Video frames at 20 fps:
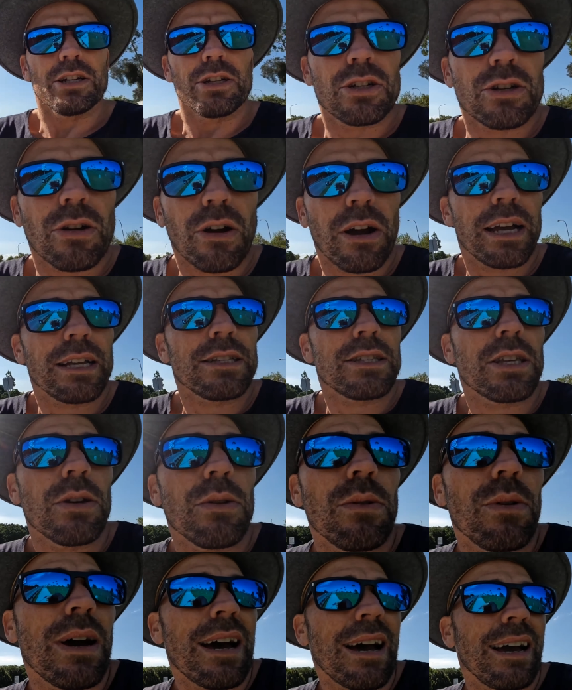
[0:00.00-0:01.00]
trying
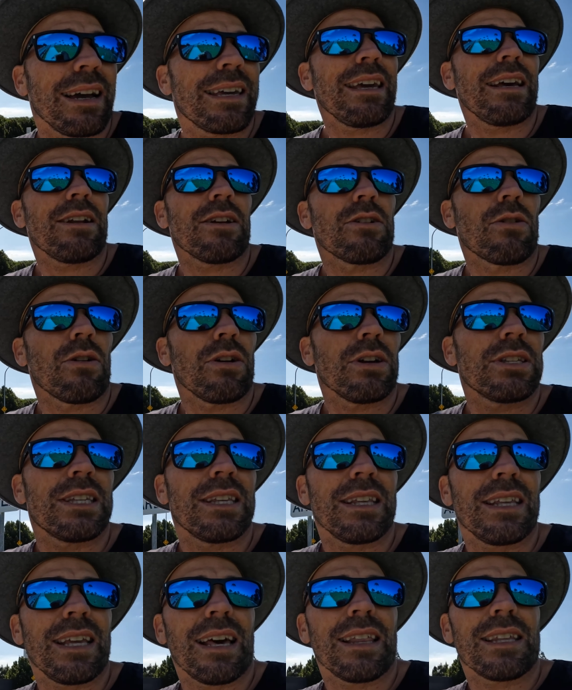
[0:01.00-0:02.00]
to get across
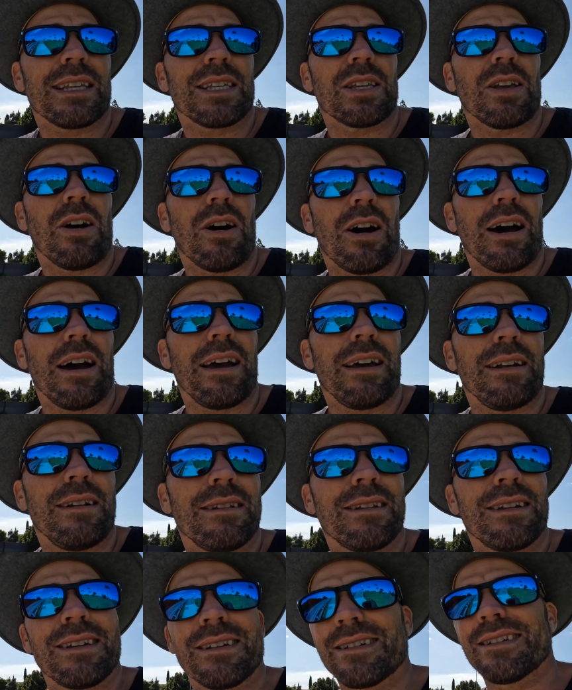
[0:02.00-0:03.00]
to the other side,
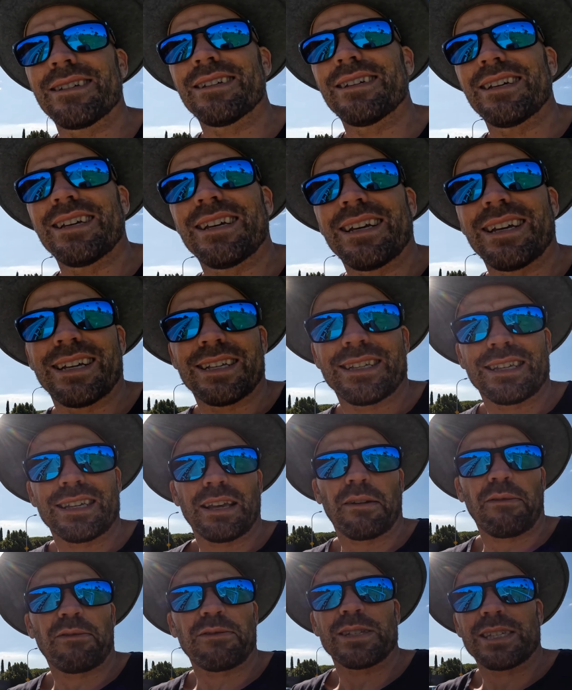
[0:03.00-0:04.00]

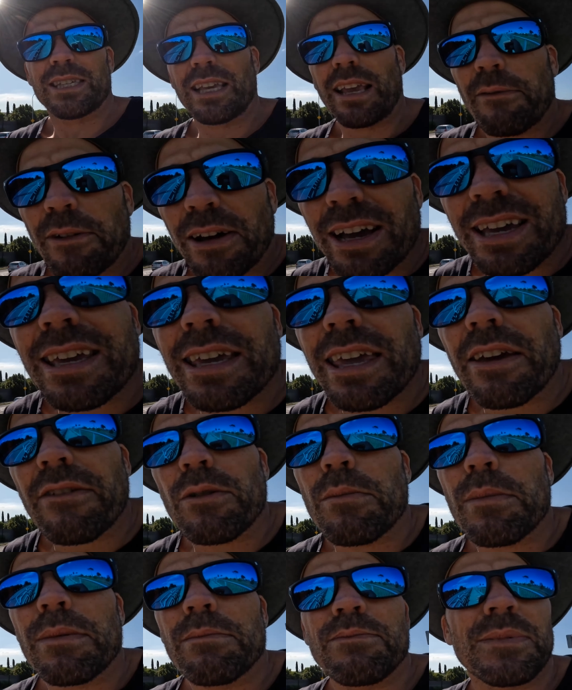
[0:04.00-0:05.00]
see if I can give
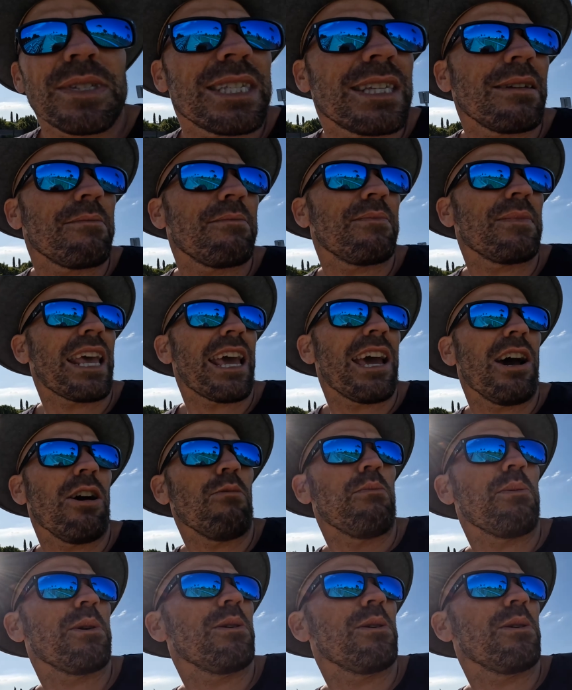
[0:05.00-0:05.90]
him some help.